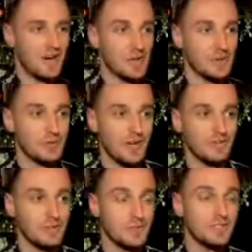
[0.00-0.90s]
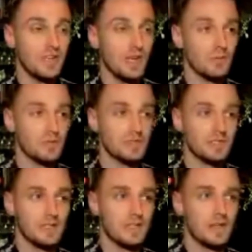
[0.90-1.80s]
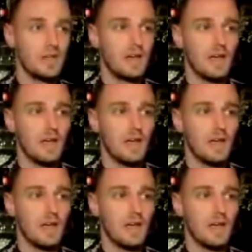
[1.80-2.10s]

car, you're the driver and you decide what you see